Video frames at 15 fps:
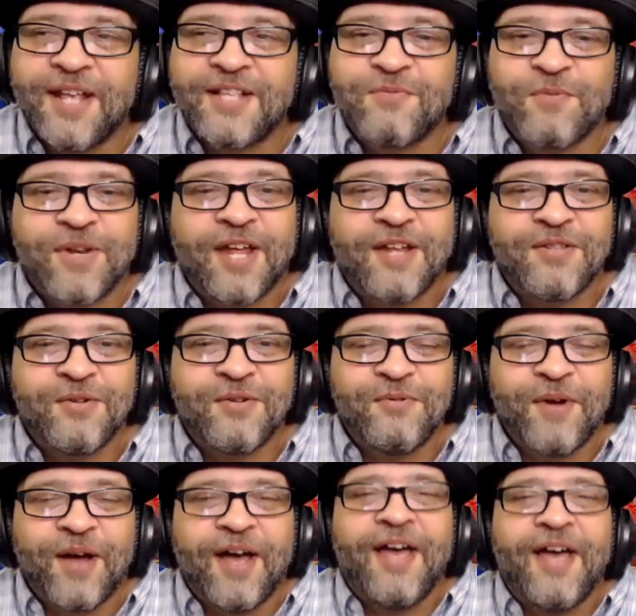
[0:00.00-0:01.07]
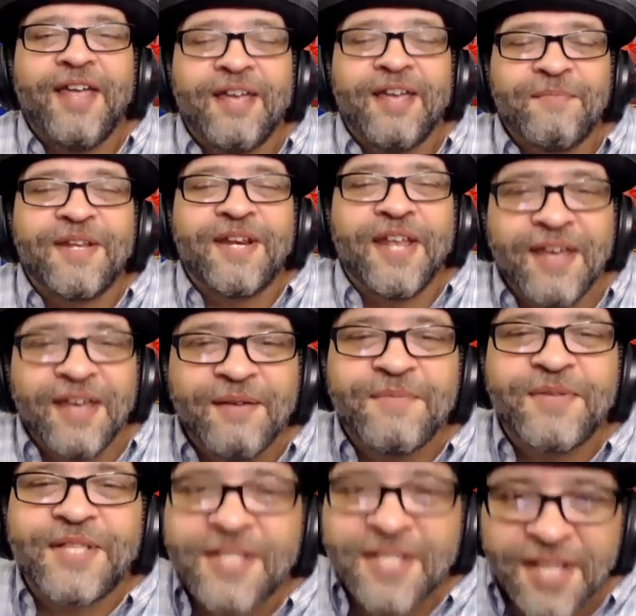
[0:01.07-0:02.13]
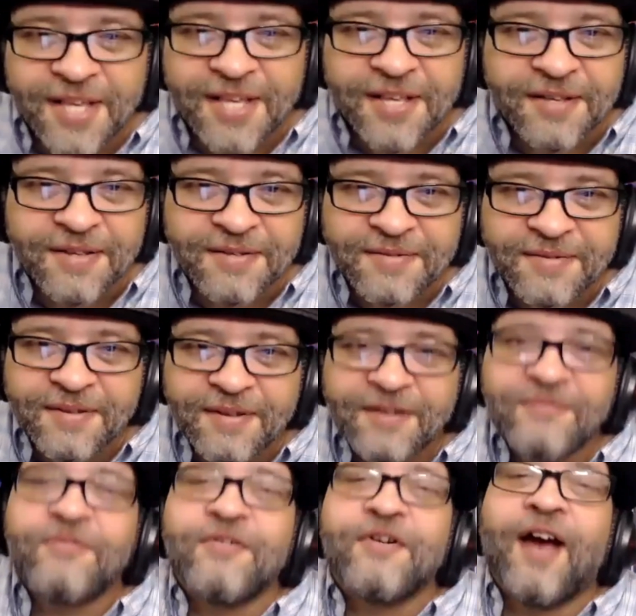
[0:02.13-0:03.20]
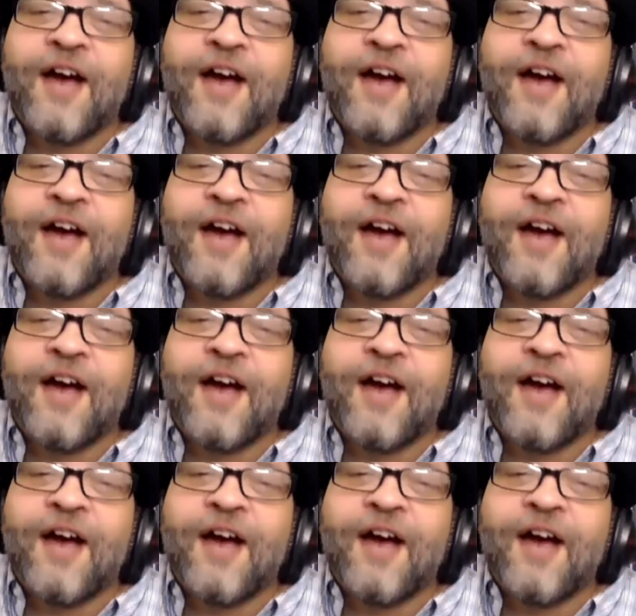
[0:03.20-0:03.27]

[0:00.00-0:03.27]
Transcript: that's what I do. I am an MC for